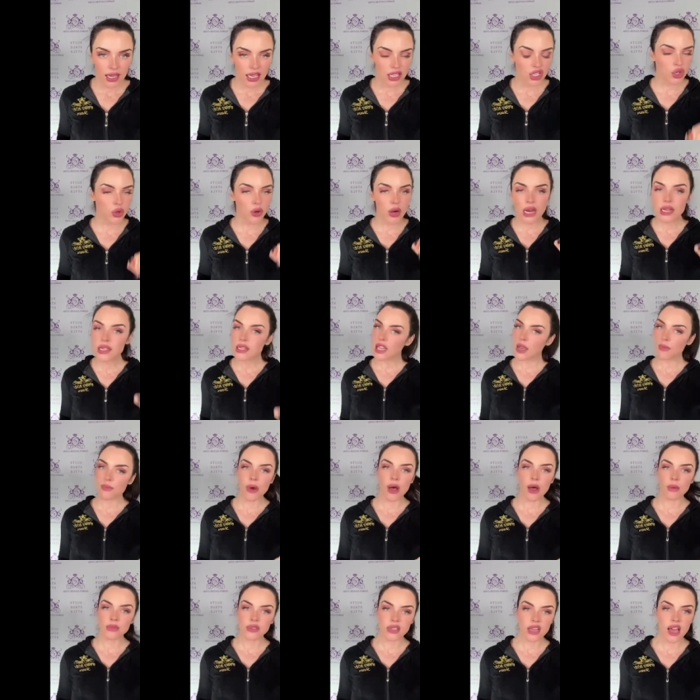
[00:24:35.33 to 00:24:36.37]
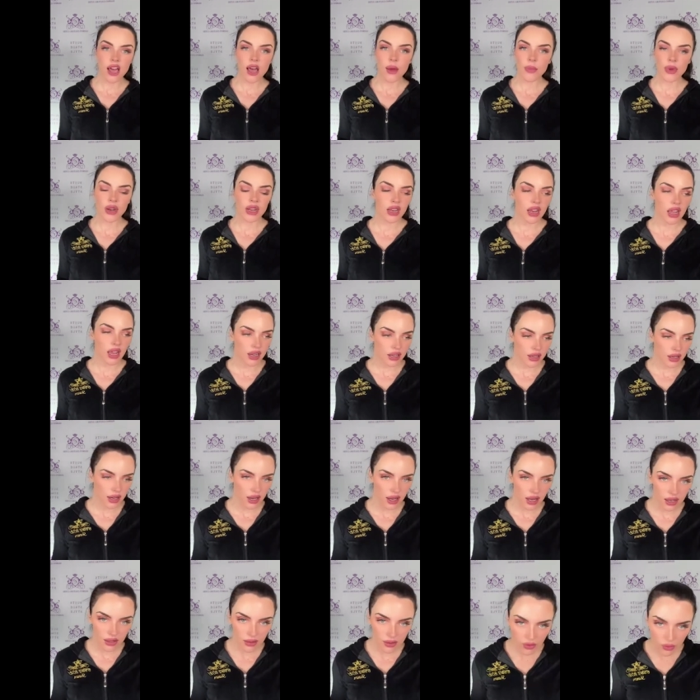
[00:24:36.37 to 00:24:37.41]
It's great to get pumped up and,
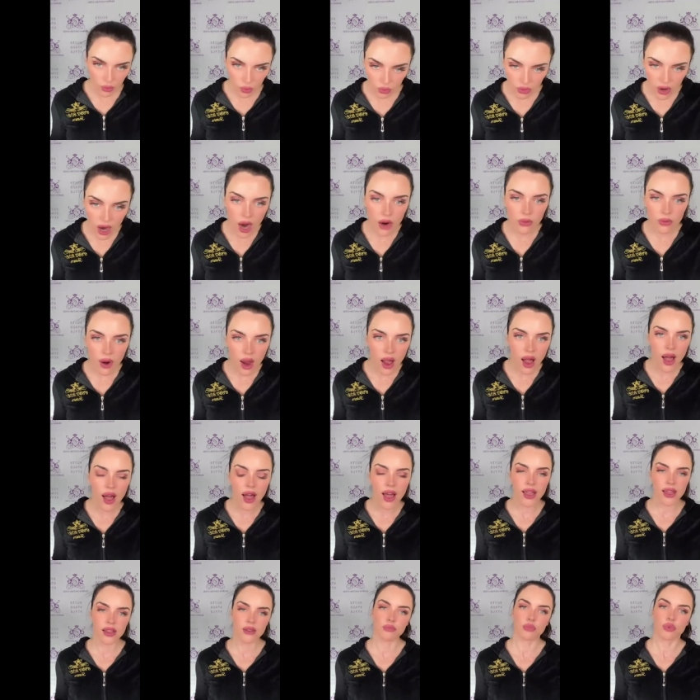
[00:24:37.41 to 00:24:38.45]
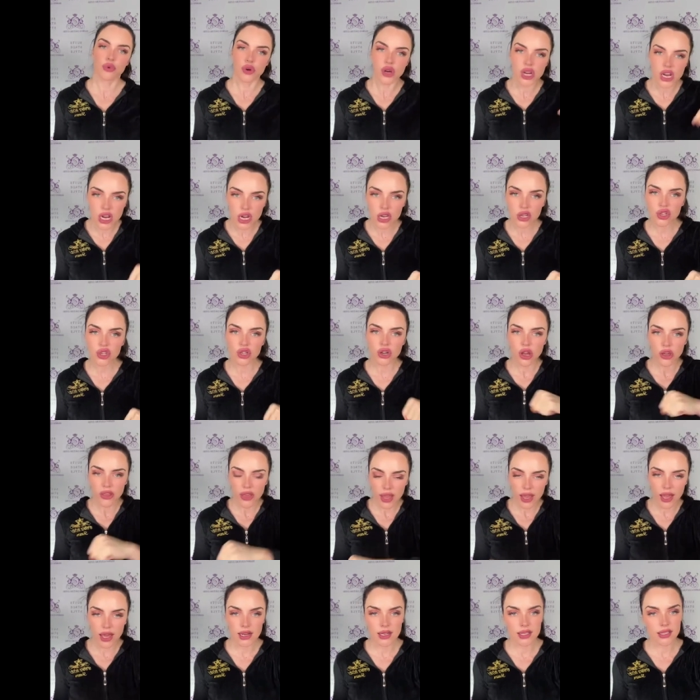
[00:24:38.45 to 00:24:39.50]
and, and rah-rah and preach and all
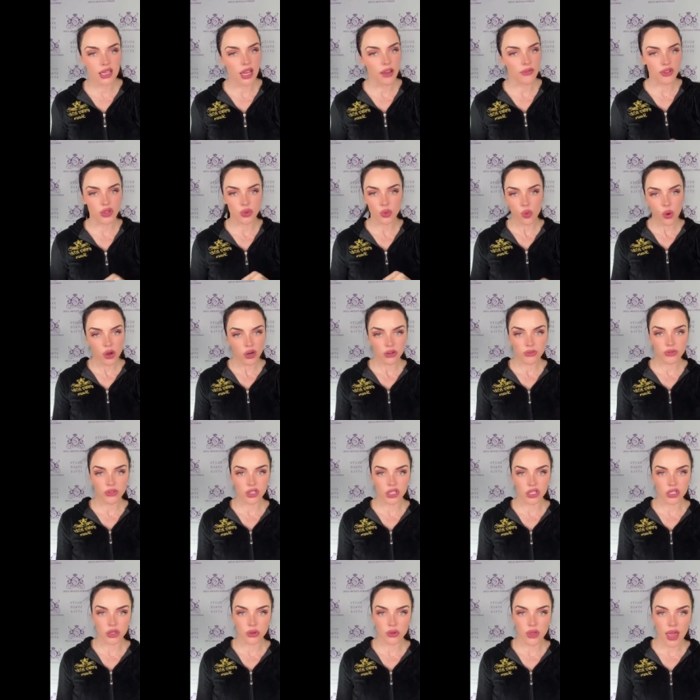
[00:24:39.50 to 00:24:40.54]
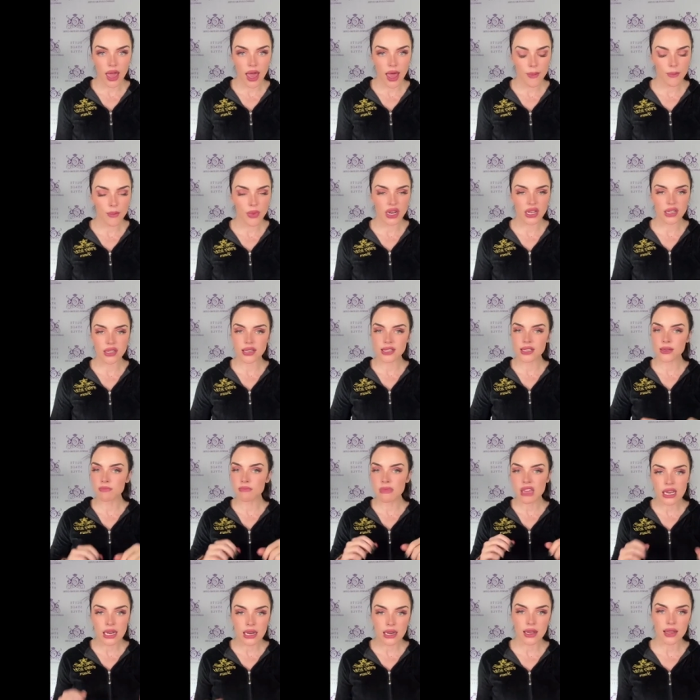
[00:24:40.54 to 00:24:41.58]
that kind of stuff. It's wonderful to do that, but it
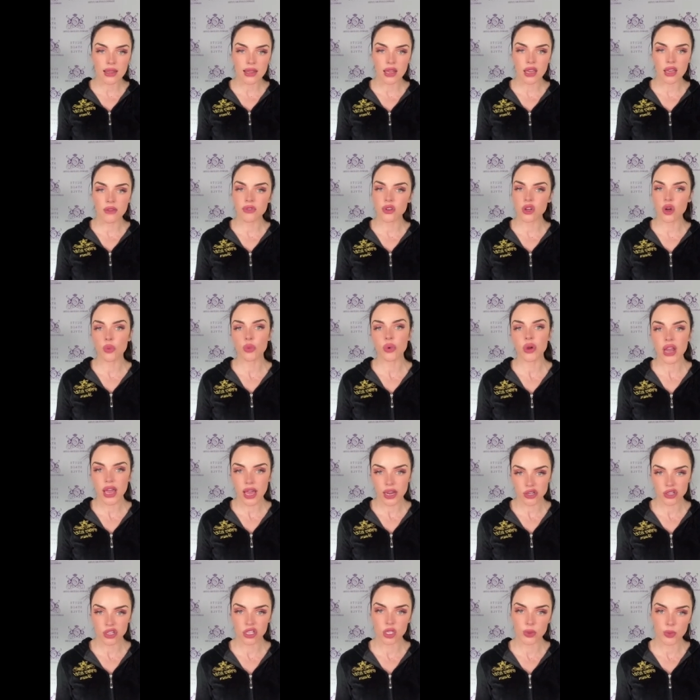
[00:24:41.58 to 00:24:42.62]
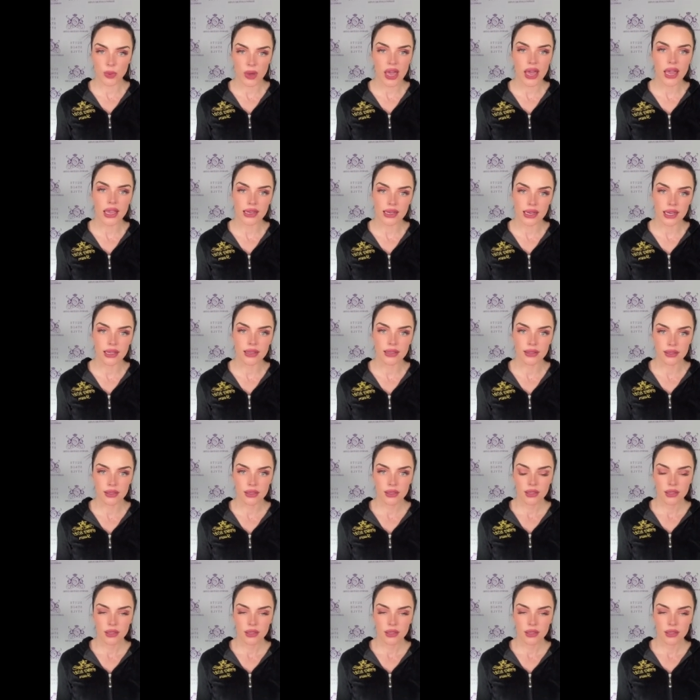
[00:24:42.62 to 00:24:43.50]
doesn't mean anything if you don't put actions behind it.